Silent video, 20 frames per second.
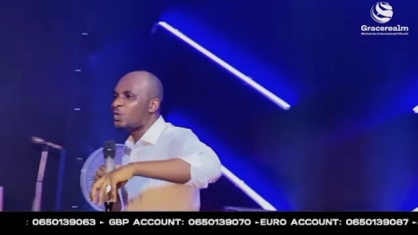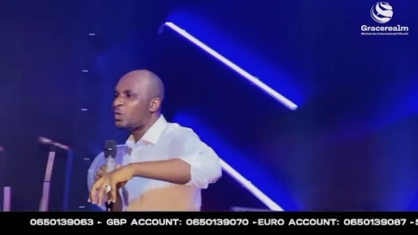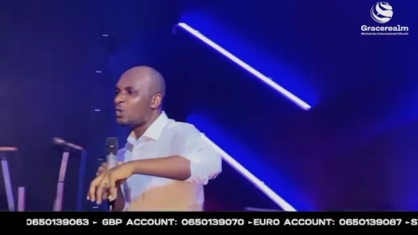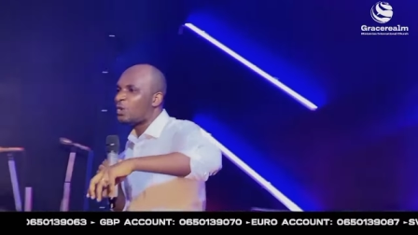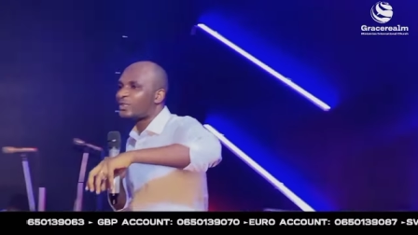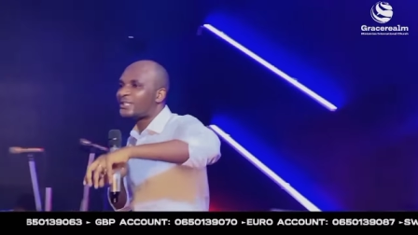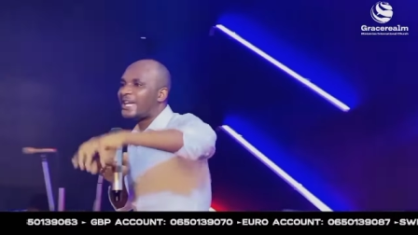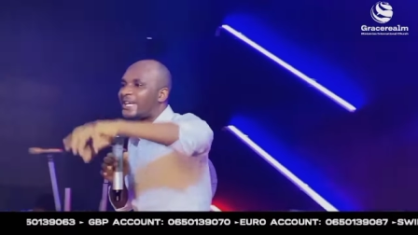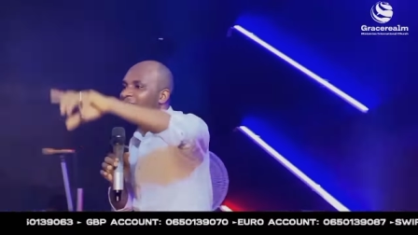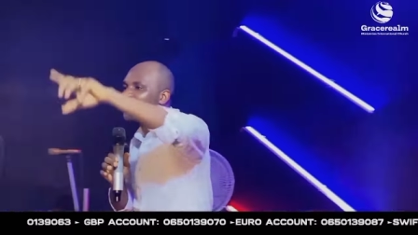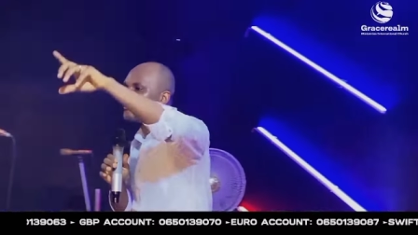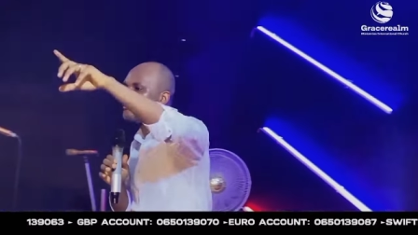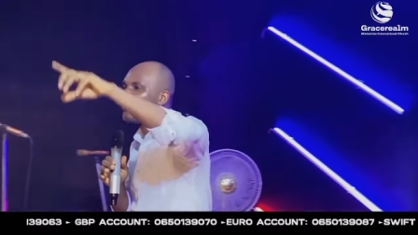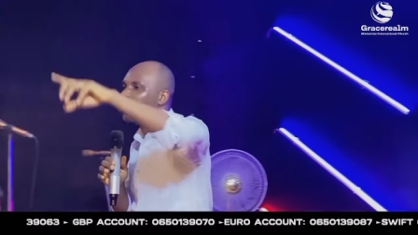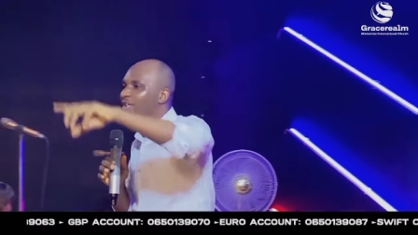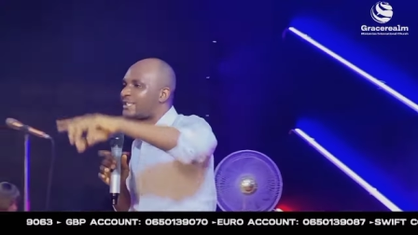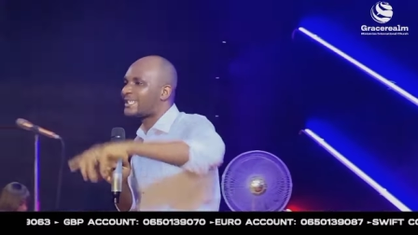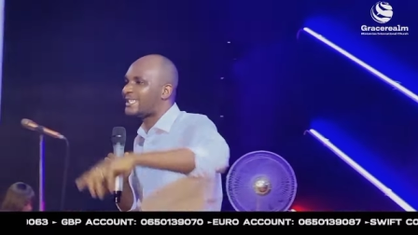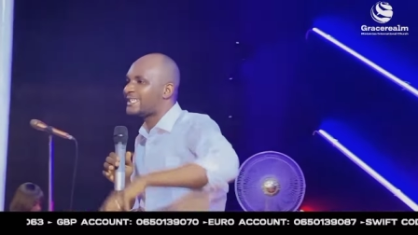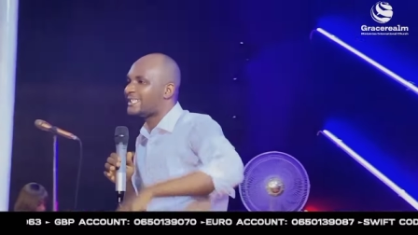know that a
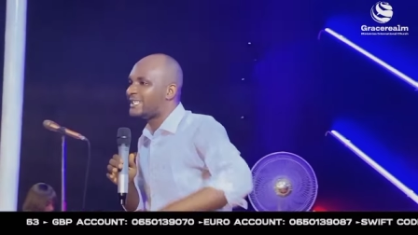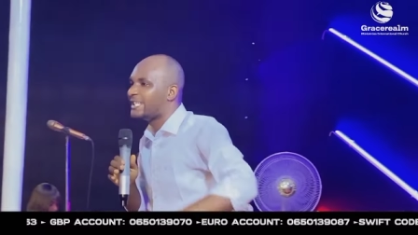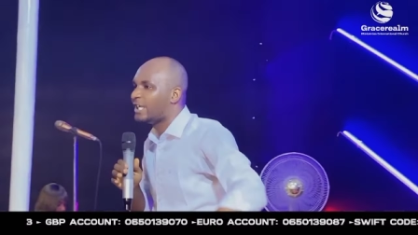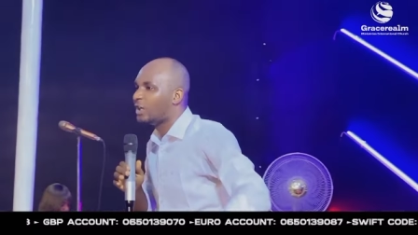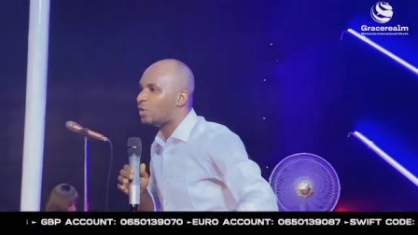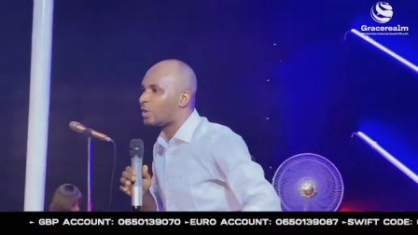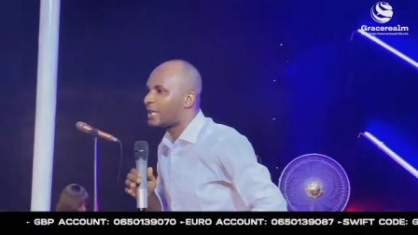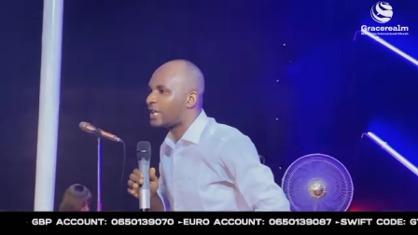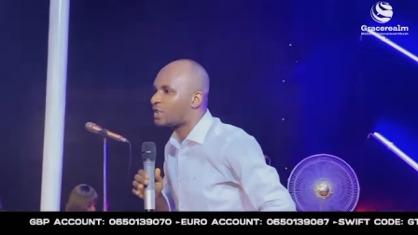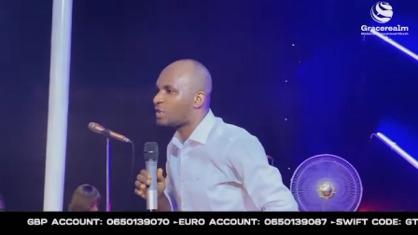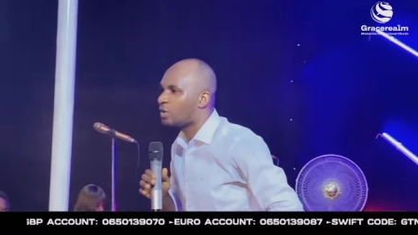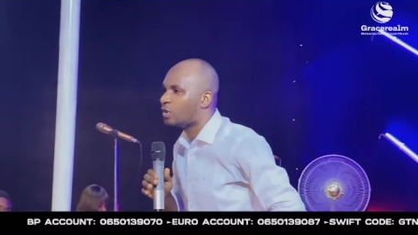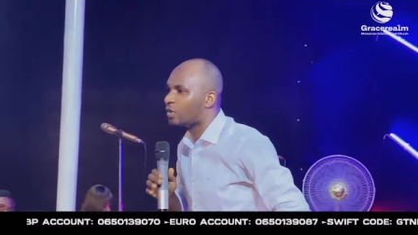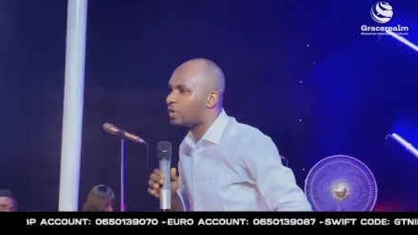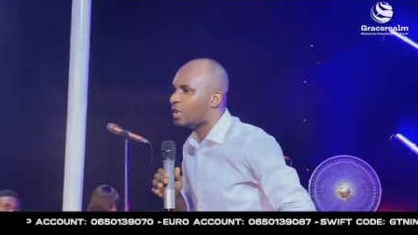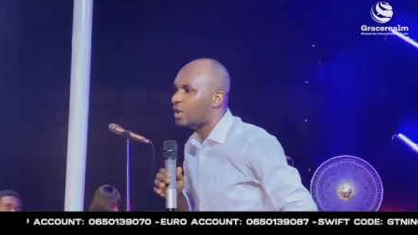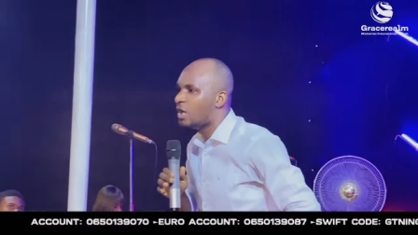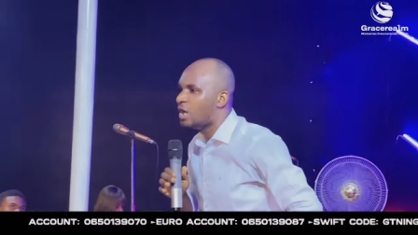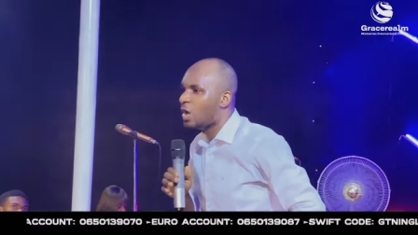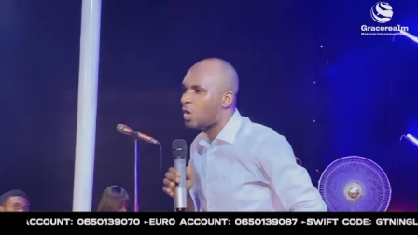fox is in a location
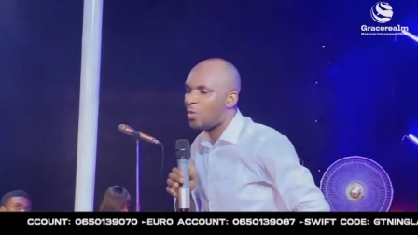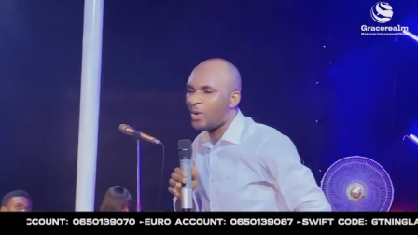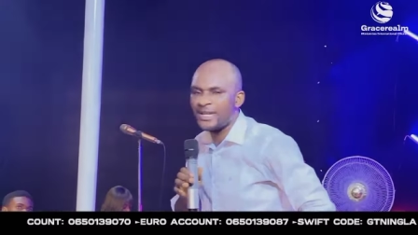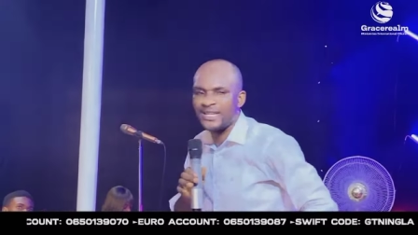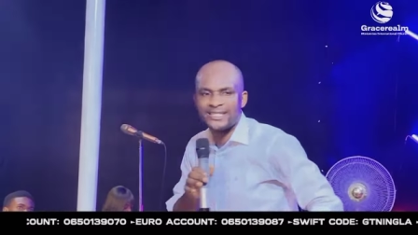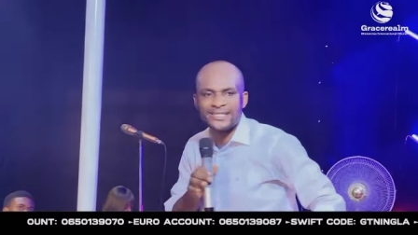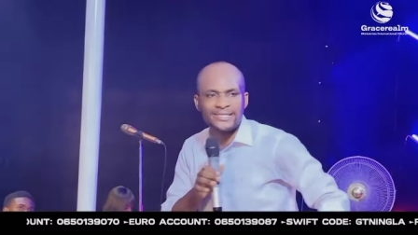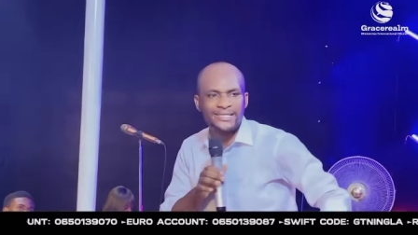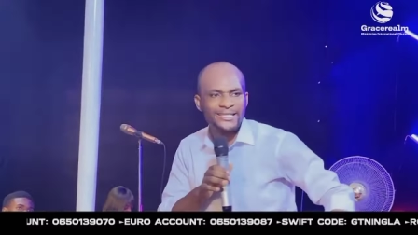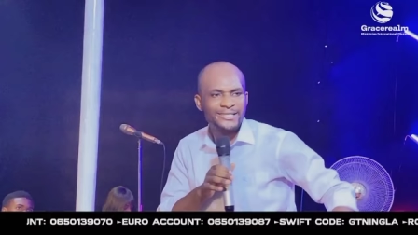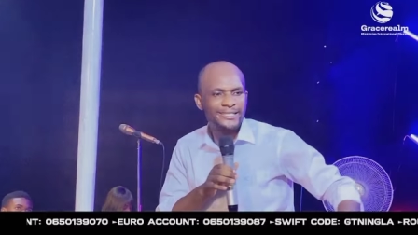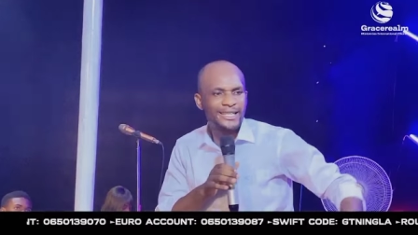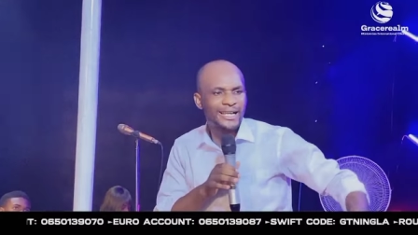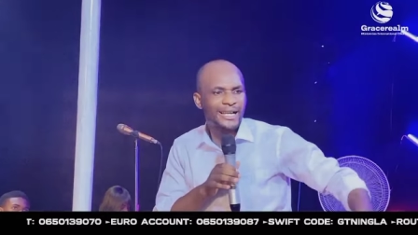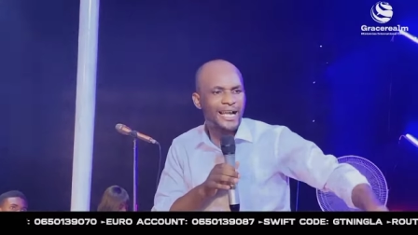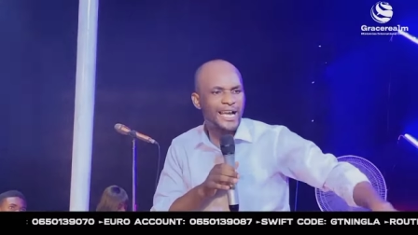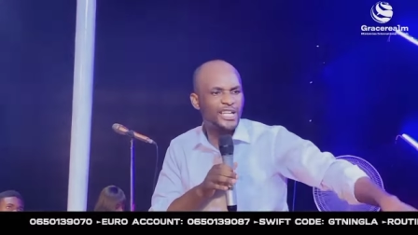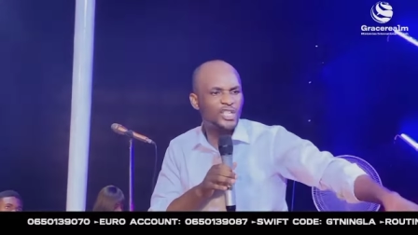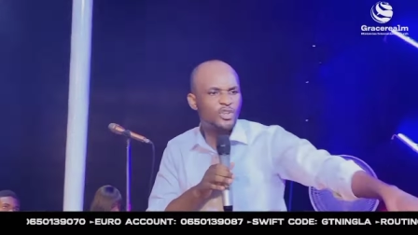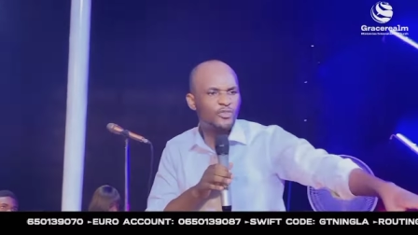when he sees the
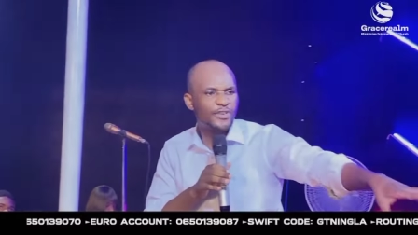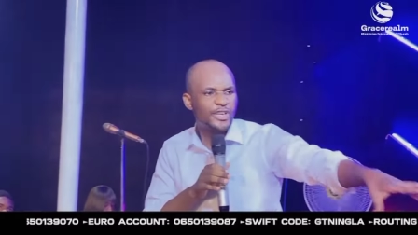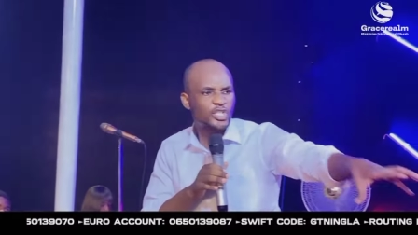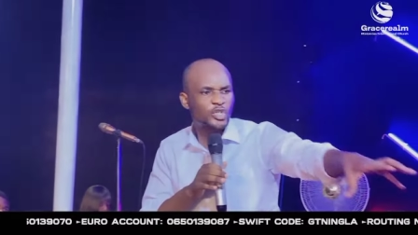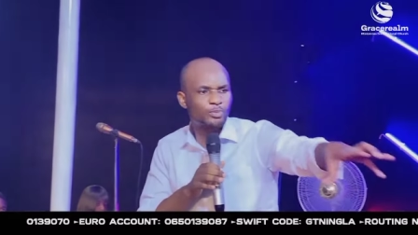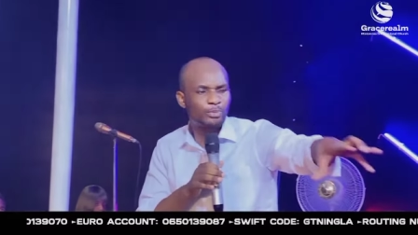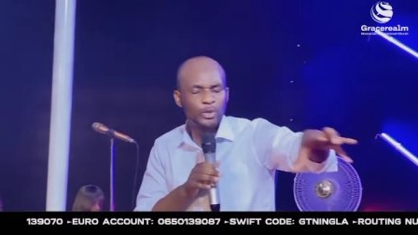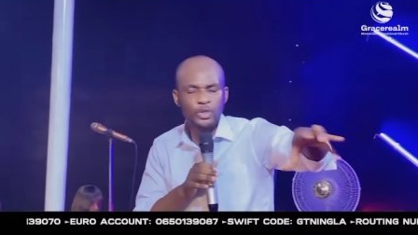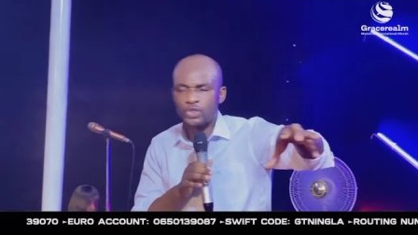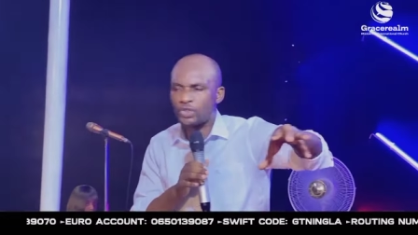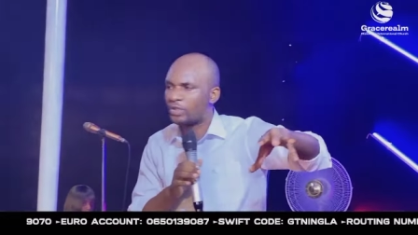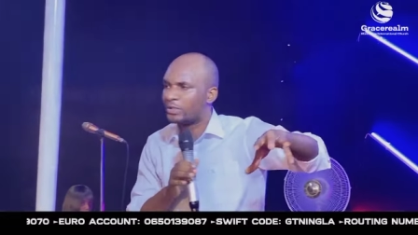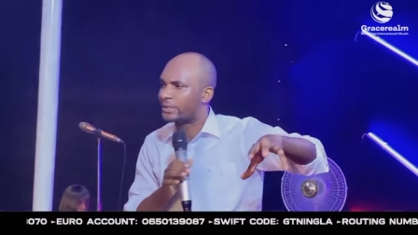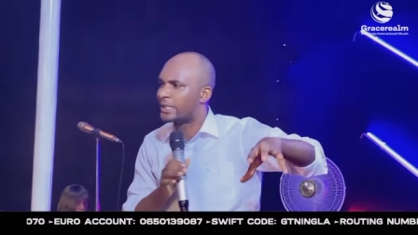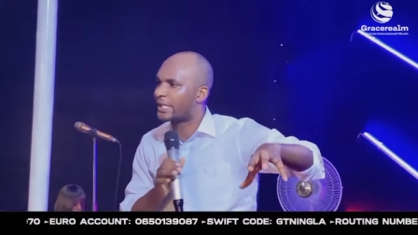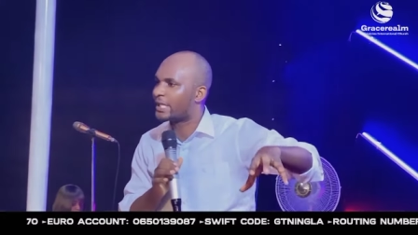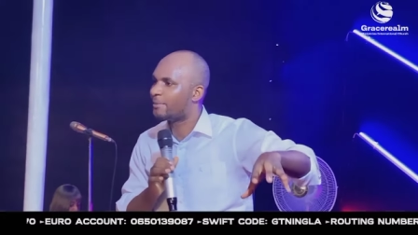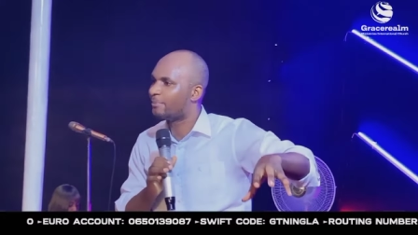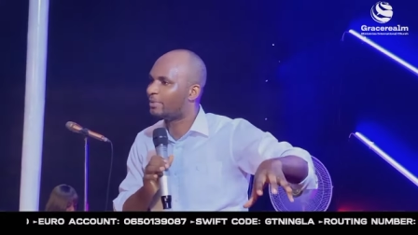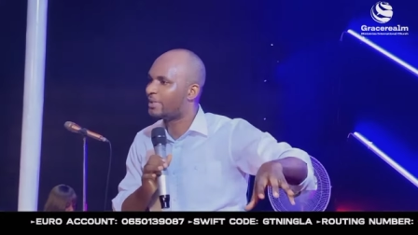kind of explosion
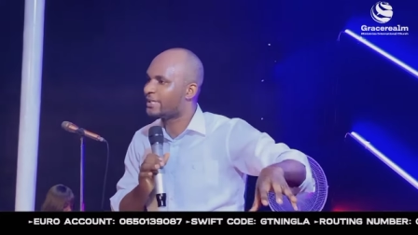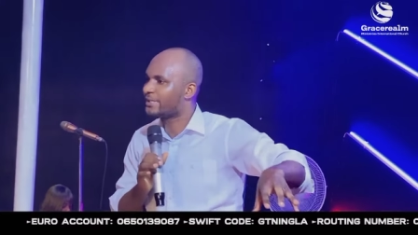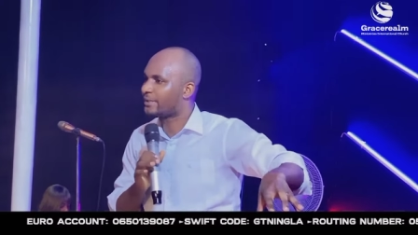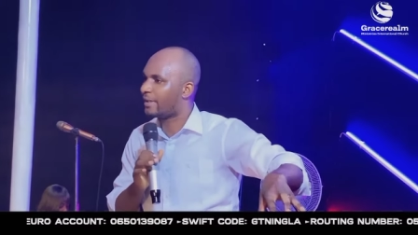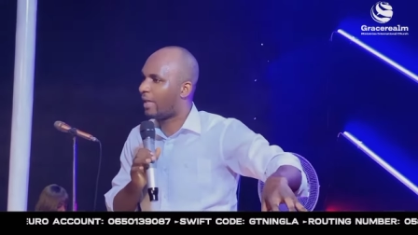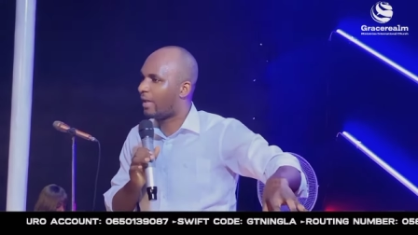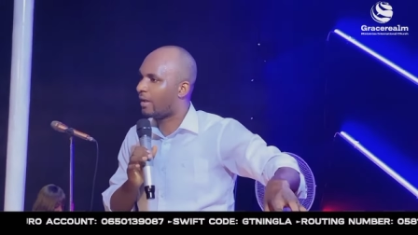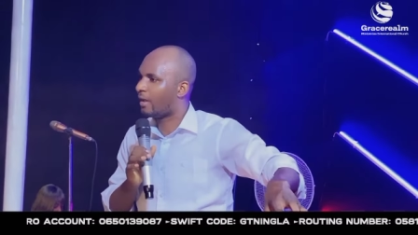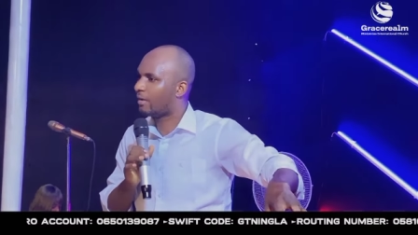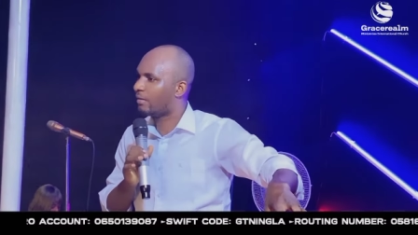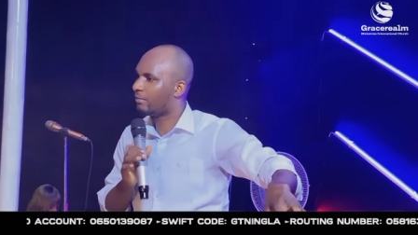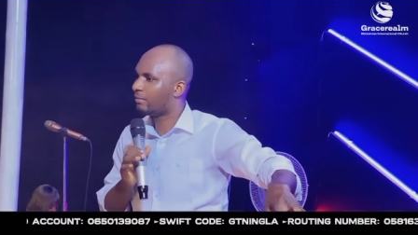taking place there?